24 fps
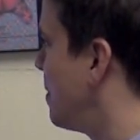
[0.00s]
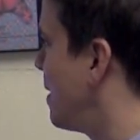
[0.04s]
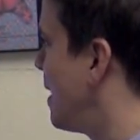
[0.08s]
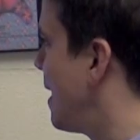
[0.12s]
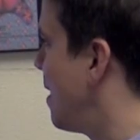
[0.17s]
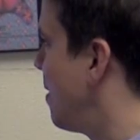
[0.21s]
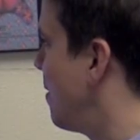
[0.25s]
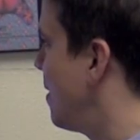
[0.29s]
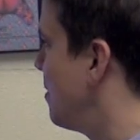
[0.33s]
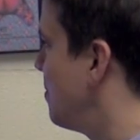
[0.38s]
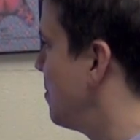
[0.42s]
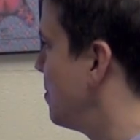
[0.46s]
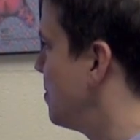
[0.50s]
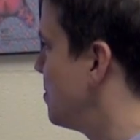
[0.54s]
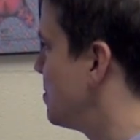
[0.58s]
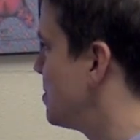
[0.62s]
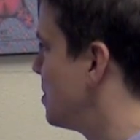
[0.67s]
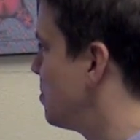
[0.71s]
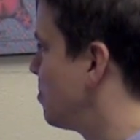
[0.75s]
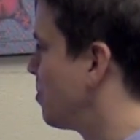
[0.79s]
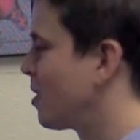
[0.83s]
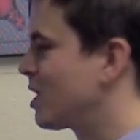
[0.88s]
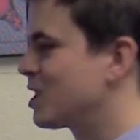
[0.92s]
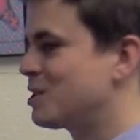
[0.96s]
how
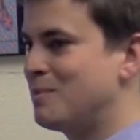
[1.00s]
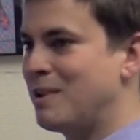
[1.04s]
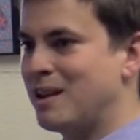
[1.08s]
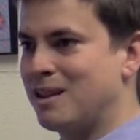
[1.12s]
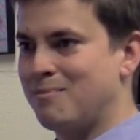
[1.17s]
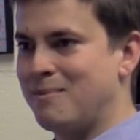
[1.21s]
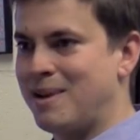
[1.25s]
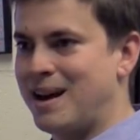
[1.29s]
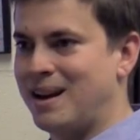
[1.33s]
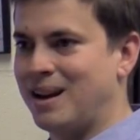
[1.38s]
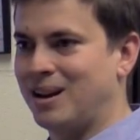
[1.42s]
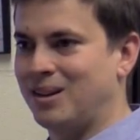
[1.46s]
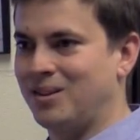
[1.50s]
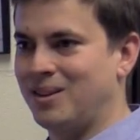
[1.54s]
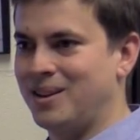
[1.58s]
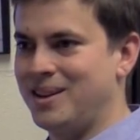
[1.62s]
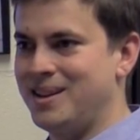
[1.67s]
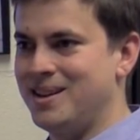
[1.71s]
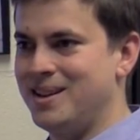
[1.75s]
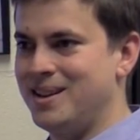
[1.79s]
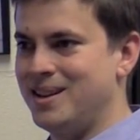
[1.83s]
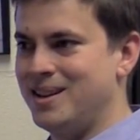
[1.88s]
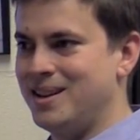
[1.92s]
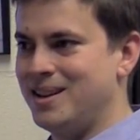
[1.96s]
evolution works
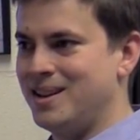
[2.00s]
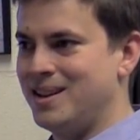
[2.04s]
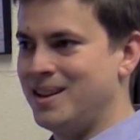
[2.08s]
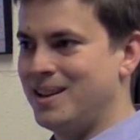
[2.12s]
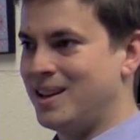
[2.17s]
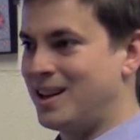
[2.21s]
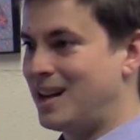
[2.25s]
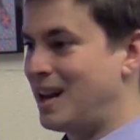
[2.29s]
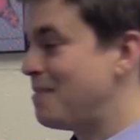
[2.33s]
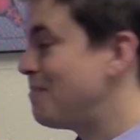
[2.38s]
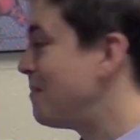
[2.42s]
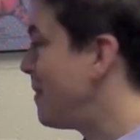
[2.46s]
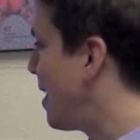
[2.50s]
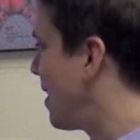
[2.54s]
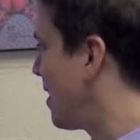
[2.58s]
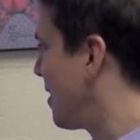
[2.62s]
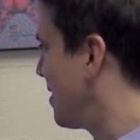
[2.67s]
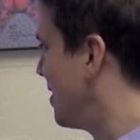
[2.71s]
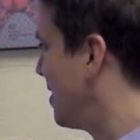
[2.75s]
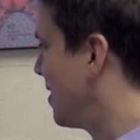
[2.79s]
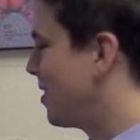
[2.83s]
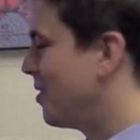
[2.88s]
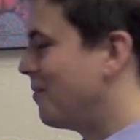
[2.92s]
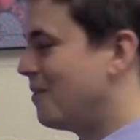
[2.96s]
mathematically. And I'm not
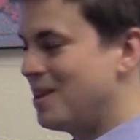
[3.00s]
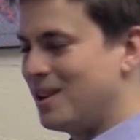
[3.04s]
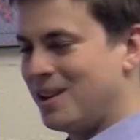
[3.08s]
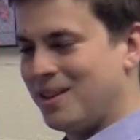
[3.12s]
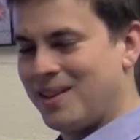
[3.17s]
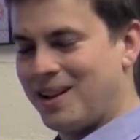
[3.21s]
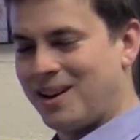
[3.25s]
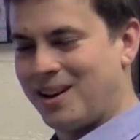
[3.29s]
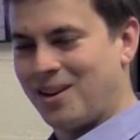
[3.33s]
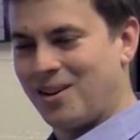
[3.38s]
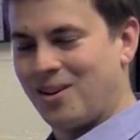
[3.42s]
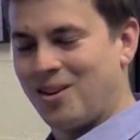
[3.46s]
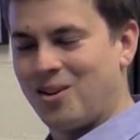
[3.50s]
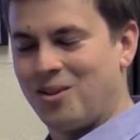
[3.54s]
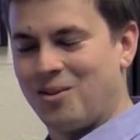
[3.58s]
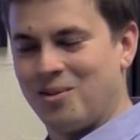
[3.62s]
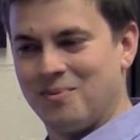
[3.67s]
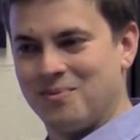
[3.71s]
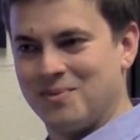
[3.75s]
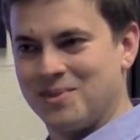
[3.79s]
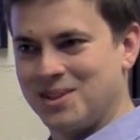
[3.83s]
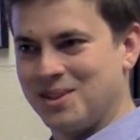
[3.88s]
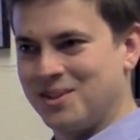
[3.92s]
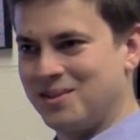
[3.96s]
going to go into that at
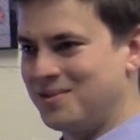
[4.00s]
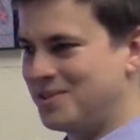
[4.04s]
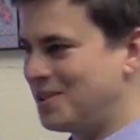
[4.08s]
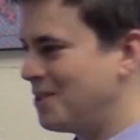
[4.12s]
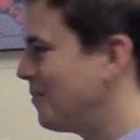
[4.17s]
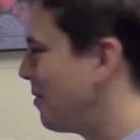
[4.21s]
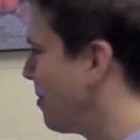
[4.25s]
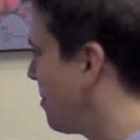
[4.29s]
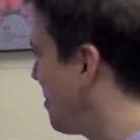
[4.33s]
all, so don't